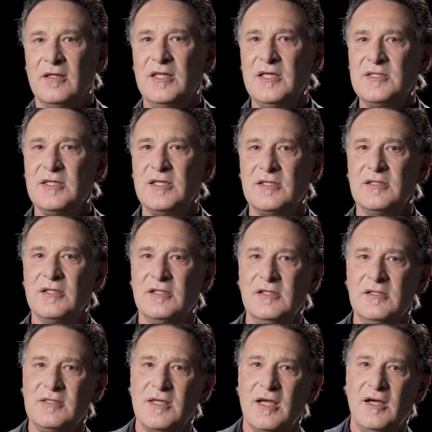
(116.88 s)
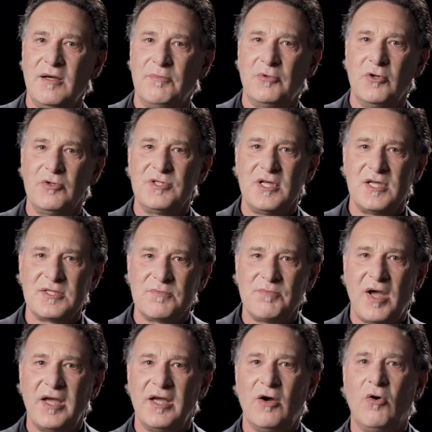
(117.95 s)
These signals are
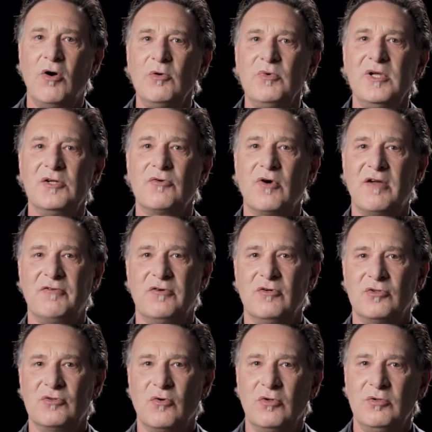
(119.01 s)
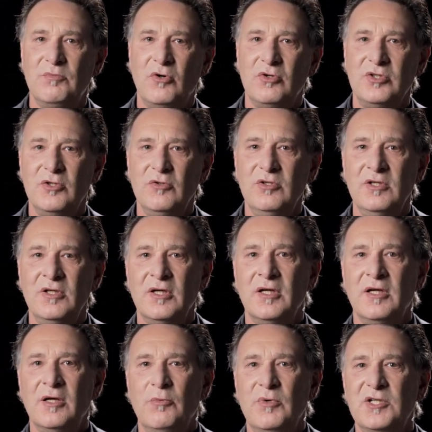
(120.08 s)
processed by an all-wheel drive control module,
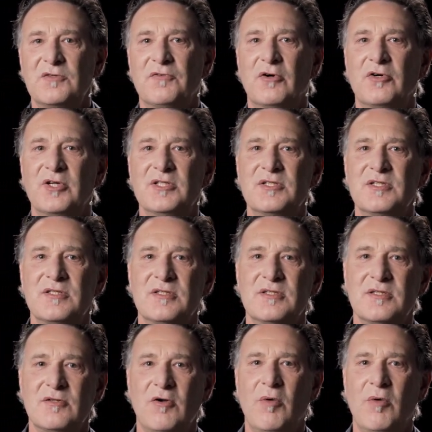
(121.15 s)
which for instance